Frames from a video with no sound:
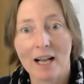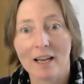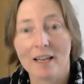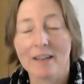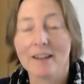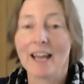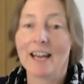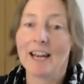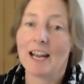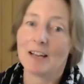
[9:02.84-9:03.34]
And
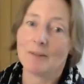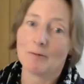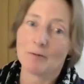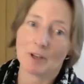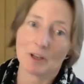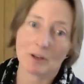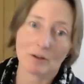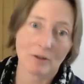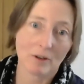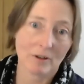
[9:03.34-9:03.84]
then I
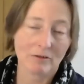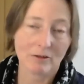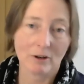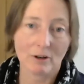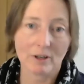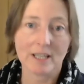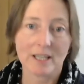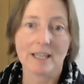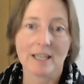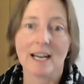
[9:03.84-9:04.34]
feel
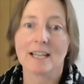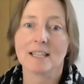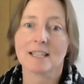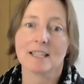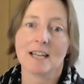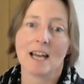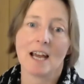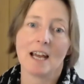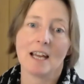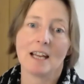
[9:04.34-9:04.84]
groggy the next
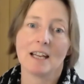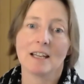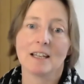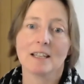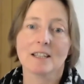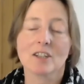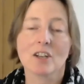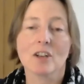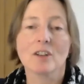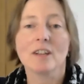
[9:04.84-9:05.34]
day.
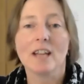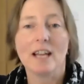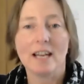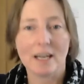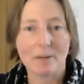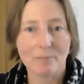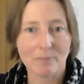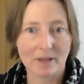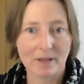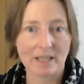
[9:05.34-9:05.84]
And
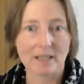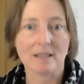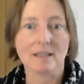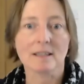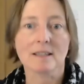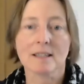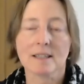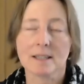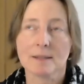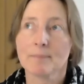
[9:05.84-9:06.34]
it
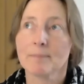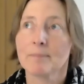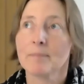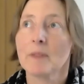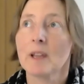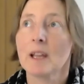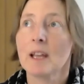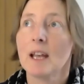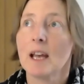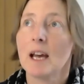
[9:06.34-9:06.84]
builds.
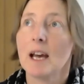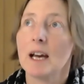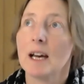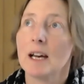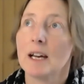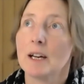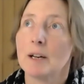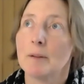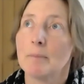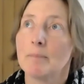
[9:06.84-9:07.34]

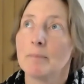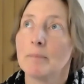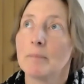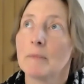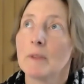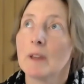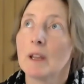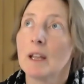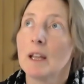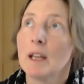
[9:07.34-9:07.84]

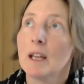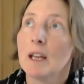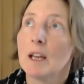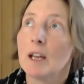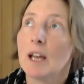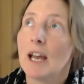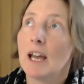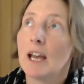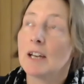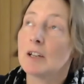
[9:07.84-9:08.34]

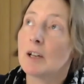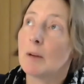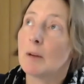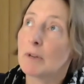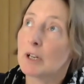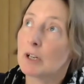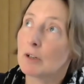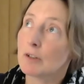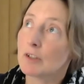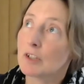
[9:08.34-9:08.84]

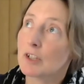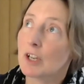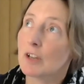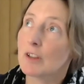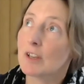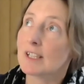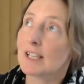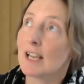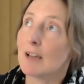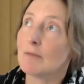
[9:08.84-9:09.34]
But also
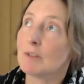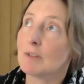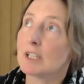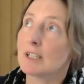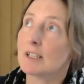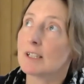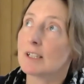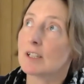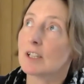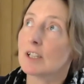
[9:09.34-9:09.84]
there's
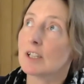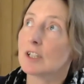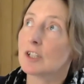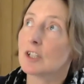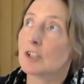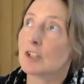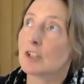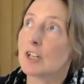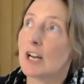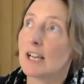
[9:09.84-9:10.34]
evidence
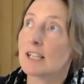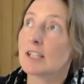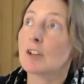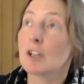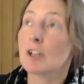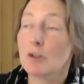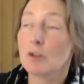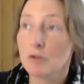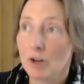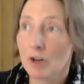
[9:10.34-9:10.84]

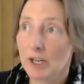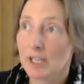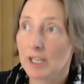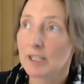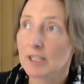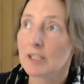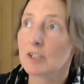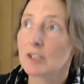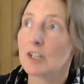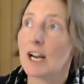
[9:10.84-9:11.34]
that chronic
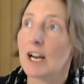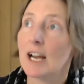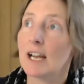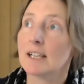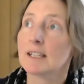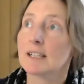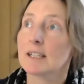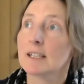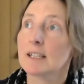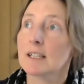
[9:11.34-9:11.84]

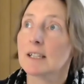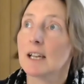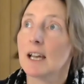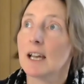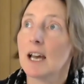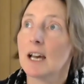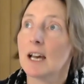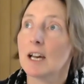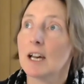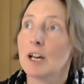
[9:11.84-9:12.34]
stress
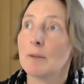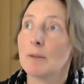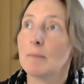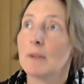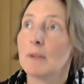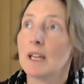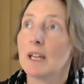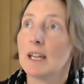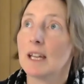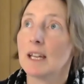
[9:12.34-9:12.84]

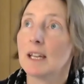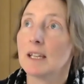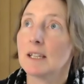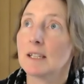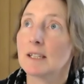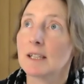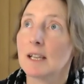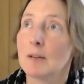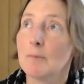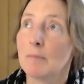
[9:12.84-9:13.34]

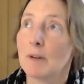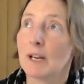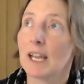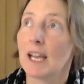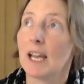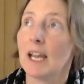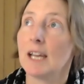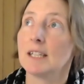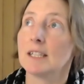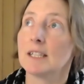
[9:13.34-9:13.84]
is
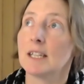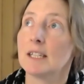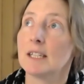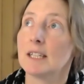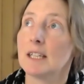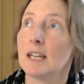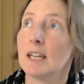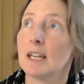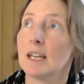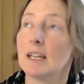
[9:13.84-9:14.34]
implicated
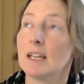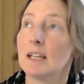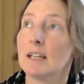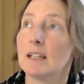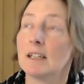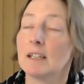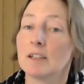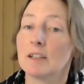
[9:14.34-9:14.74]
in